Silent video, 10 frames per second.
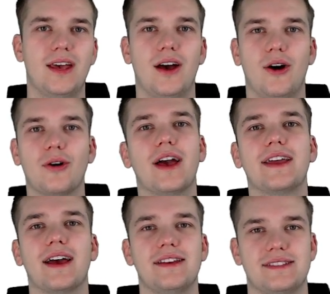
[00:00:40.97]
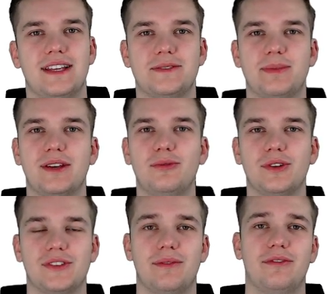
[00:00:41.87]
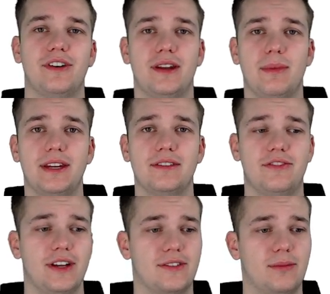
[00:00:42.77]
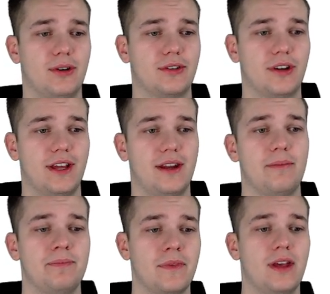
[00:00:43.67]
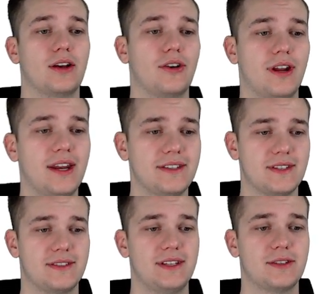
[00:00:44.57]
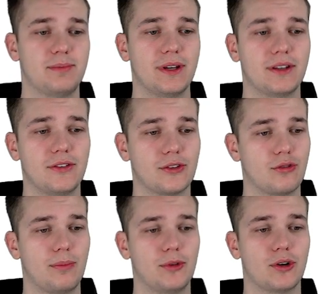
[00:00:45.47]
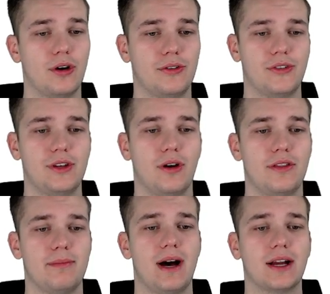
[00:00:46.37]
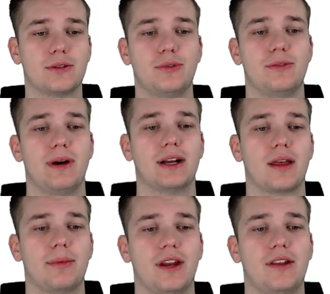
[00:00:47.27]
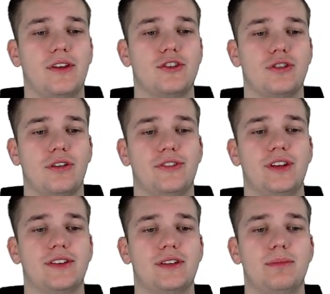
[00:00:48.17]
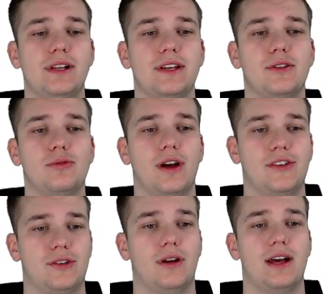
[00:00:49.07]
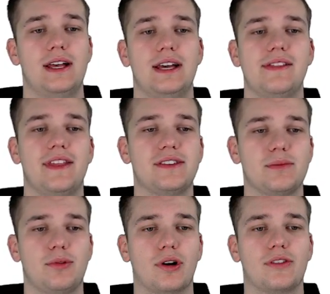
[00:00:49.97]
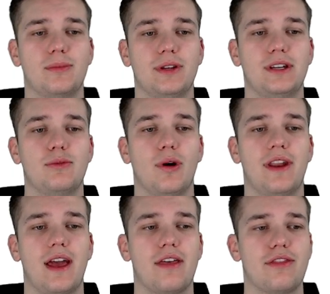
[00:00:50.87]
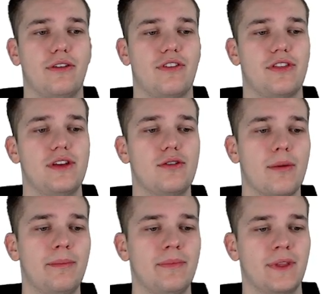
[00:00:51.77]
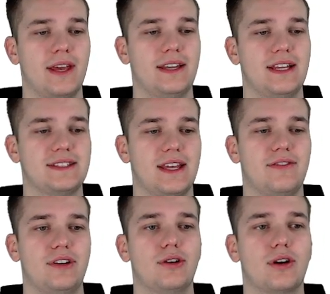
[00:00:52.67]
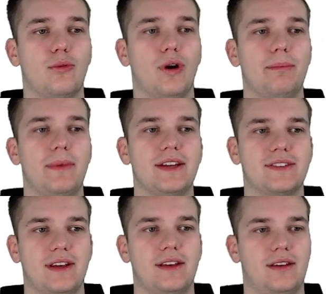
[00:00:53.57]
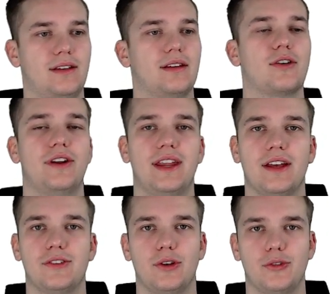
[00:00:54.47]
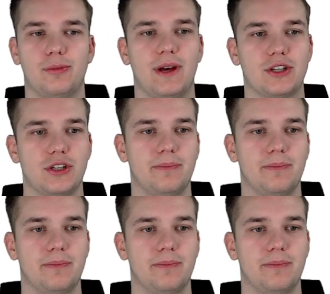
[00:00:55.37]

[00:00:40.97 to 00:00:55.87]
Okay guys, let's begin with some fundamental facts about Cardano. Cardano is the sixth biggest cryptocurrency on the market with a market capitalization of 60 billion US dollar. That's approximately 1/8 of Ethereum. And let's have a look what makes Cardano so special.